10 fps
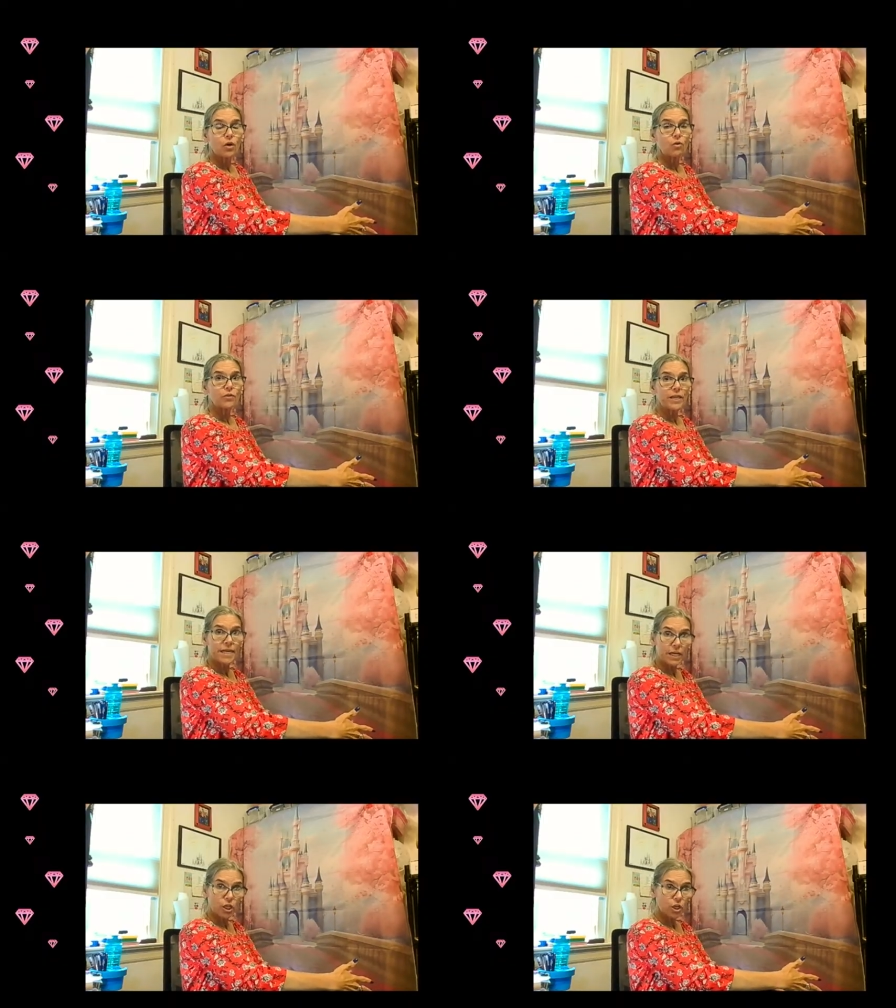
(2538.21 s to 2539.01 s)
over
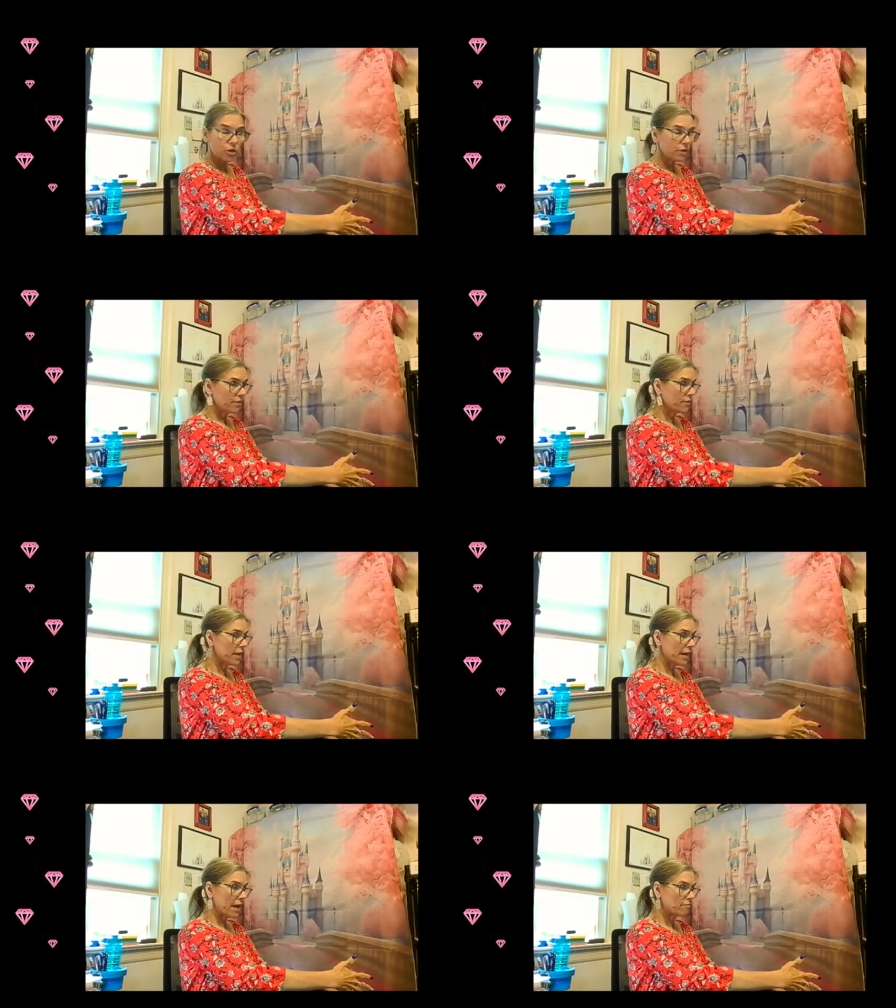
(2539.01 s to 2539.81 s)
here
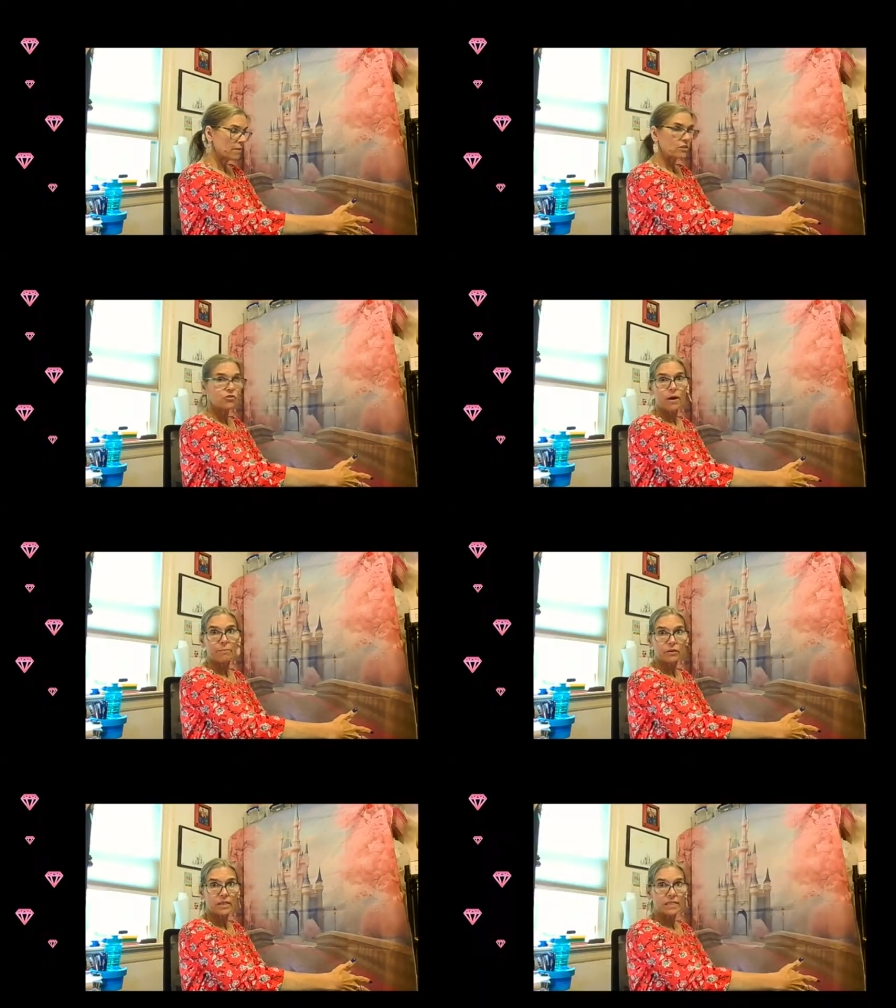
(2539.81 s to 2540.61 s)
that have my
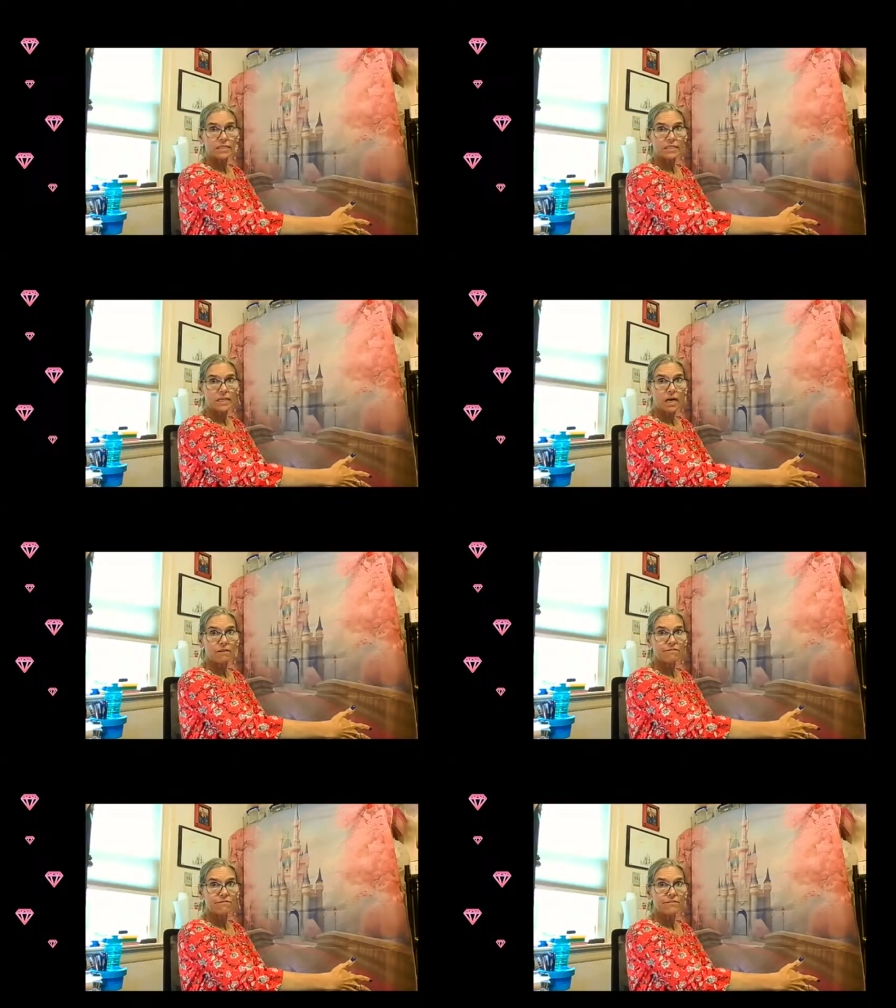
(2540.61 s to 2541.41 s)
scrapbooking stuff,